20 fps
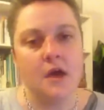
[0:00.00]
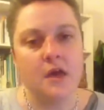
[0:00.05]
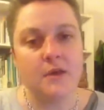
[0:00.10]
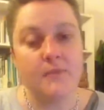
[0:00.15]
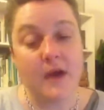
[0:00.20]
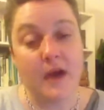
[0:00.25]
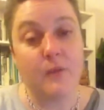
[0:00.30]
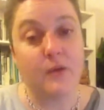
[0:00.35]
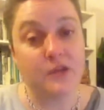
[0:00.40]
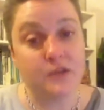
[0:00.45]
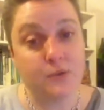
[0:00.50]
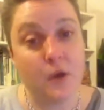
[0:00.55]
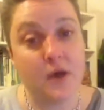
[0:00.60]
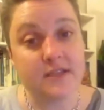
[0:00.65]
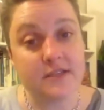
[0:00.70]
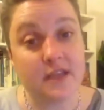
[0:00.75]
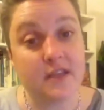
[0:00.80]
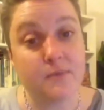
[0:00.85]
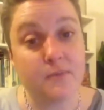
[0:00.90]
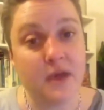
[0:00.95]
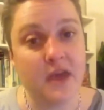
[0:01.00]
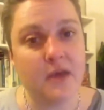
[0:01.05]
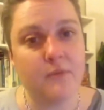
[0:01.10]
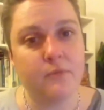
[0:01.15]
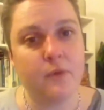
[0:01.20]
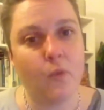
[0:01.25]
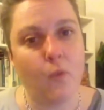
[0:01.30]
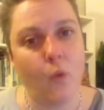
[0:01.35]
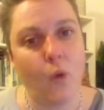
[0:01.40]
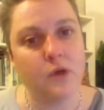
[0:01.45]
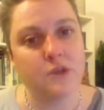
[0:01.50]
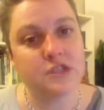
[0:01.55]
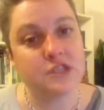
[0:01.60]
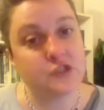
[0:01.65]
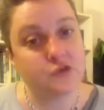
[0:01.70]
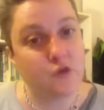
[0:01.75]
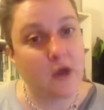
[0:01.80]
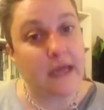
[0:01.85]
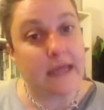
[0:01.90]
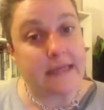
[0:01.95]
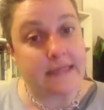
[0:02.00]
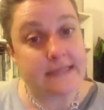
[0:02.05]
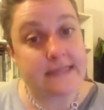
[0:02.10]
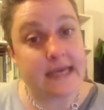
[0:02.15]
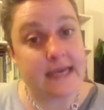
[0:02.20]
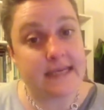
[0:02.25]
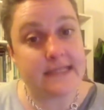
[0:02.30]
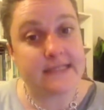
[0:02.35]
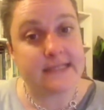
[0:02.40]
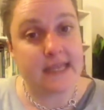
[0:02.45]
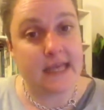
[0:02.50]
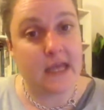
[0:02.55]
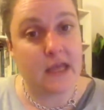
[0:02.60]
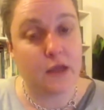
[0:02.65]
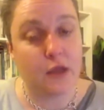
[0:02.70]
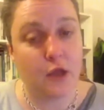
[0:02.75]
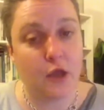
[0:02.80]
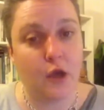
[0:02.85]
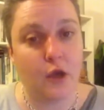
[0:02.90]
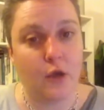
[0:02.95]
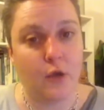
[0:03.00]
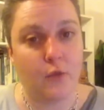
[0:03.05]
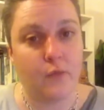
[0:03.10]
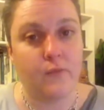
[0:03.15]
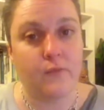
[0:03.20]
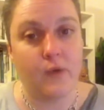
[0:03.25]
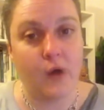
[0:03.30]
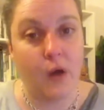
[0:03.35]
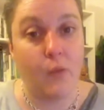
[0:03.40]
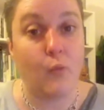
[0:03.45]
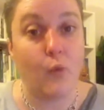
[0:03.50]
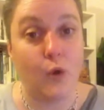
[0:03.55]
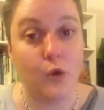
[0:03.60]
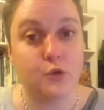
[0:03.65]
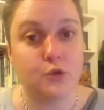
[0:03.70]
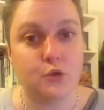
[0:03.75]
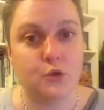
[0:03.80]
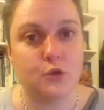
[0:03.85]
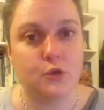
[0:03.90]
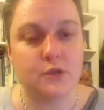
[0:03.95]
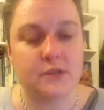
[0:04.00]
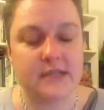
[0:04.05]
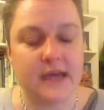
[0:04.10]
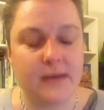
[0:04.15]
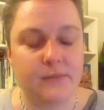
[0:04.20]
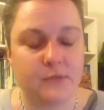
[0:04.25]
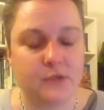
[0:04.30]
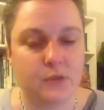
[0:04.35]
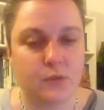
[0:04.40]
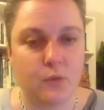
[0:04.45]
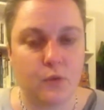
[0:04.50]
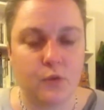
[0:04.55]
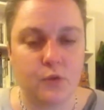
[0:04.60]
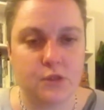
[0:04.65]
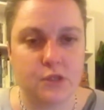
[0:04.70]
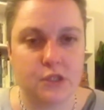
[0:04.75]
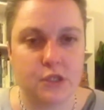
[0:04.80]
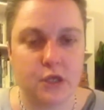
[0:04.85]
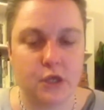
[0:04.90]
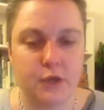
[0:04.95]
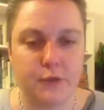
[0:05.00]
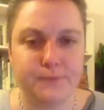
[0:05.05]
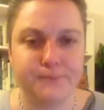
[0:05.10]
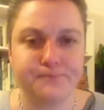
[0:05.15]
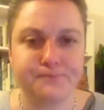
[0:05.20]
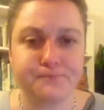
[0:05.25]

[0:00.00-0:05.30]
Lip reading: You may want to ask other people what strengths they see in you and what draws them towards you.